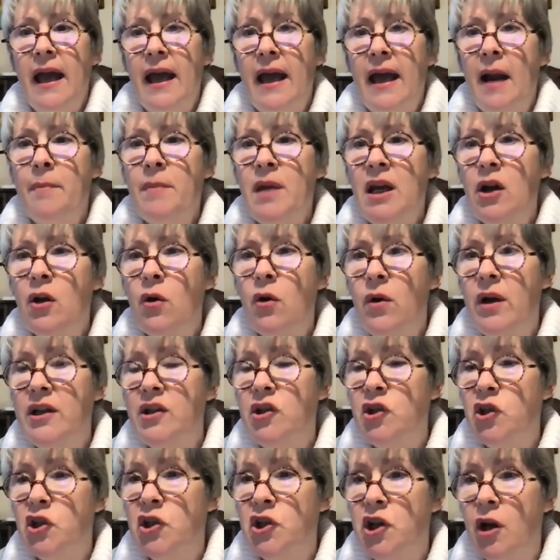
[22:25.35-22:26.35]
And I'm going to go ahead
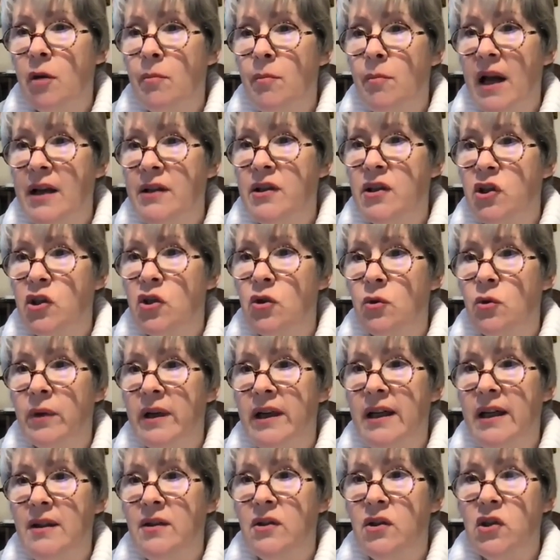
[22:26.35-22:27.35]
and share my
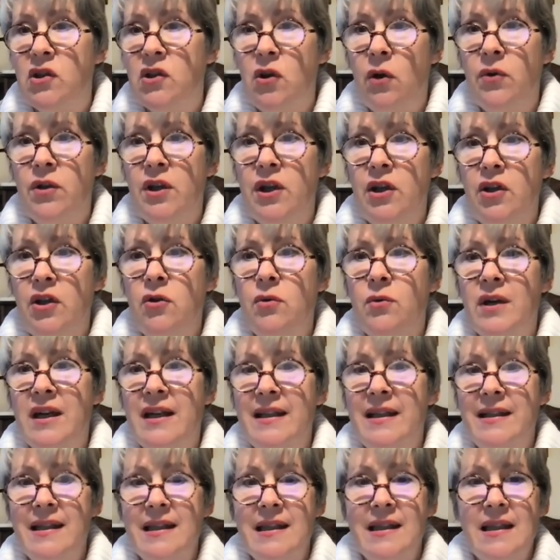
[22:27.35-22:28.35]
screen so that you
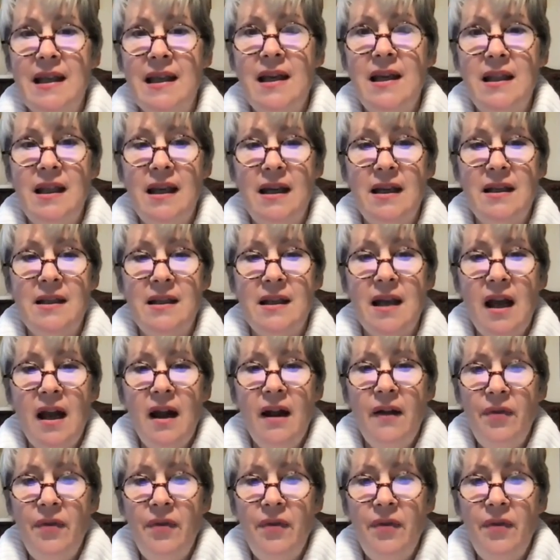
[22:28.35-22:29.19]
can see these.